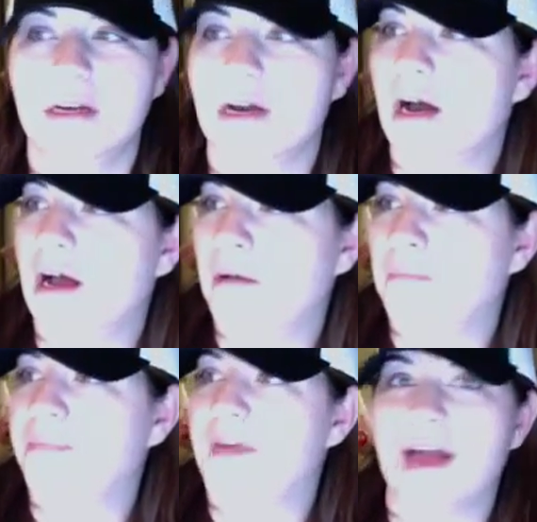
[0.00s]

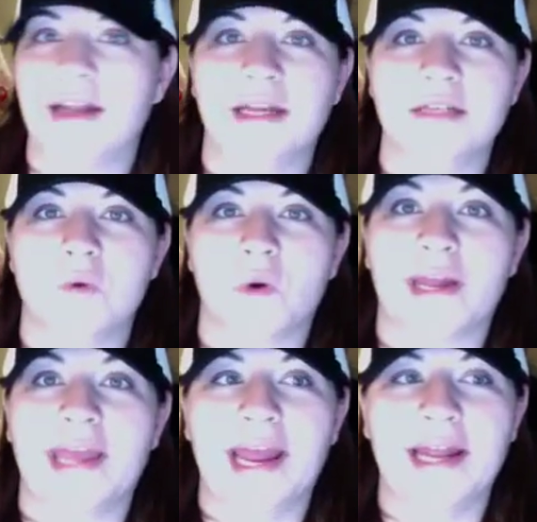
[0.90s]
that is
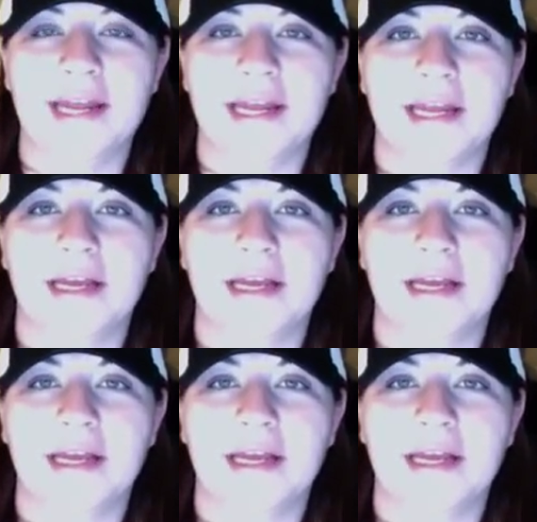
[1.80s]
organic